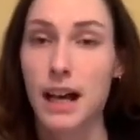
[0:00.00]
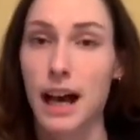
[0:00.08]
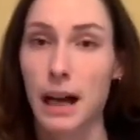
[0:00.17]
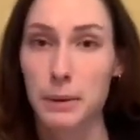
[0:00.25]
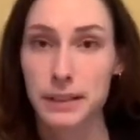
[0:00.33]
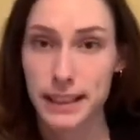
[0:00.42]

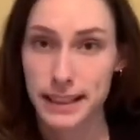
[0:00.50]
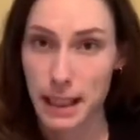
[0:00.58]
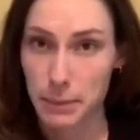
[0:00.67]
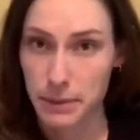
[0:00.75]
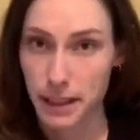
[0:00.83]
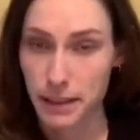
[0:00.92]
I was
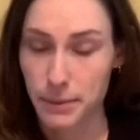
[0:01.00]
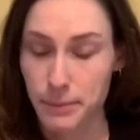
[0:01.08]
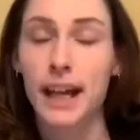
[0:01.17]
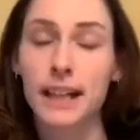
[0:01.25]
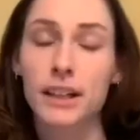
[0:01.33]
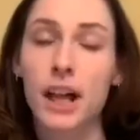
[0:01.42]
accepted.
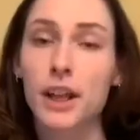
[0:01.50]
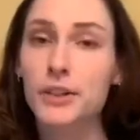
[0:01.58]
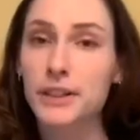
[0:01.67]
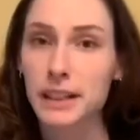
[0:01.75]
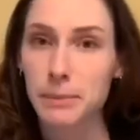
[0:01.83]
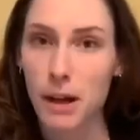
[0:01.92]
And another
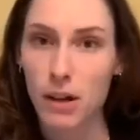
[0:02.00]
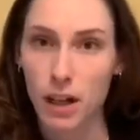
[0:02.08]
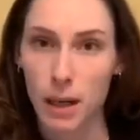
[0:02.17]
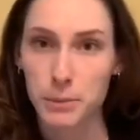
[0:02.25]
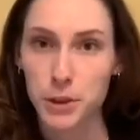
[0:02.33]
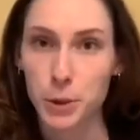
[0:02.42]
email
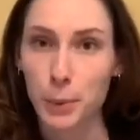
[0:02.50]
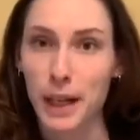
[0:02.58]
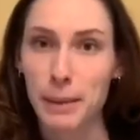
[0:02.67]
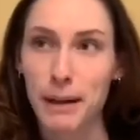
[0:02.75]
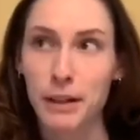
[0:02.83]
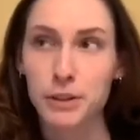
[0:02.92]
comes your way
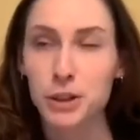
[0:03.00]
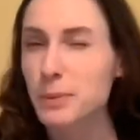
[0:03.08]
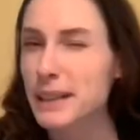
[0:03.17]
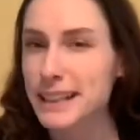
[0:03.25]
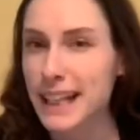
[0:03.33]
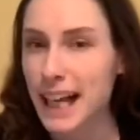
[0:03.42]
about 2
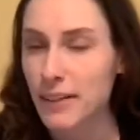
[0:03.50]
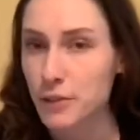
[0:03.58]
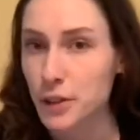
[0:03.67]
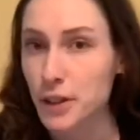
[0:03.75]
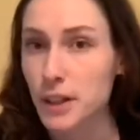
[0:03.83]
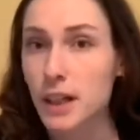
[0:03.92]
weeks
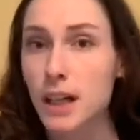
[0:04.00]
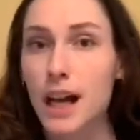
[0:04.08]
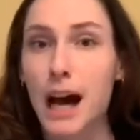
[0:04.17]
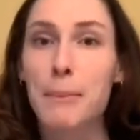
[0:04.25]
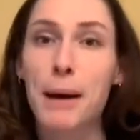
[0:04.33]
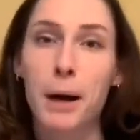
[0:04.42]
after
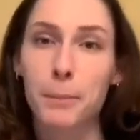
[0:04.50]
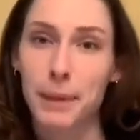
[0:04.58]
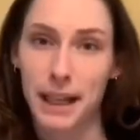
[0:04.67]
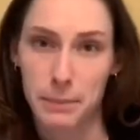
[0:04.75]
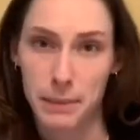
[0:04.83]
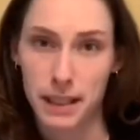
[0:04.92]
about
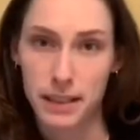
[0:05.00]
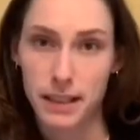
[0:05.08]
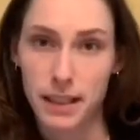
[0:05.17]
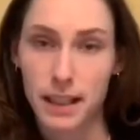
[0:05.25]
payment,